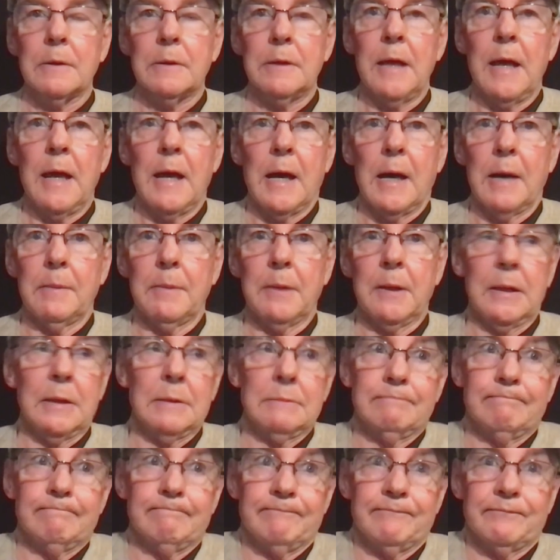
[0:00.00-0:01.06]
yeah, I
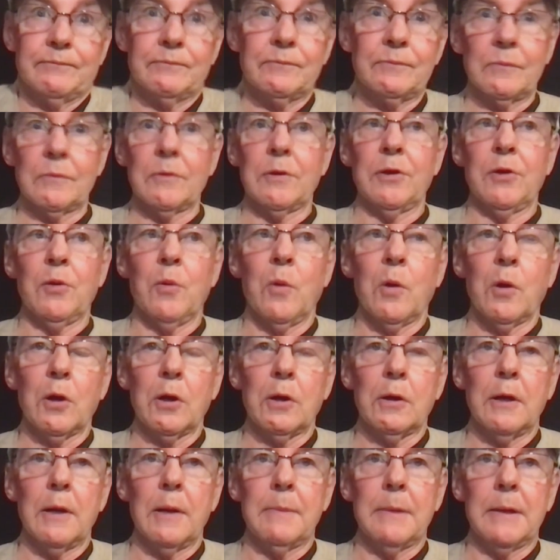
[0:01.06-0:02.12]
mean, you were
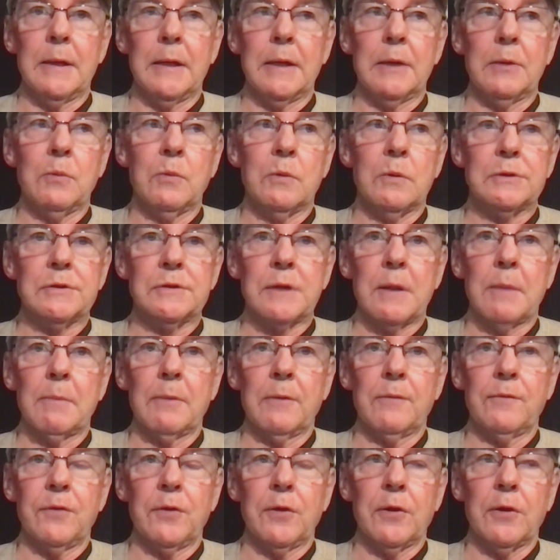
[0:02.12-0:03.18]
limited with some
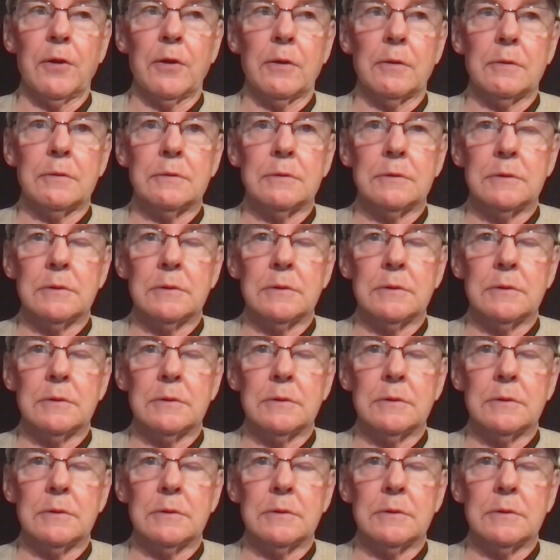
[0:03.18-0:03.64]
of your,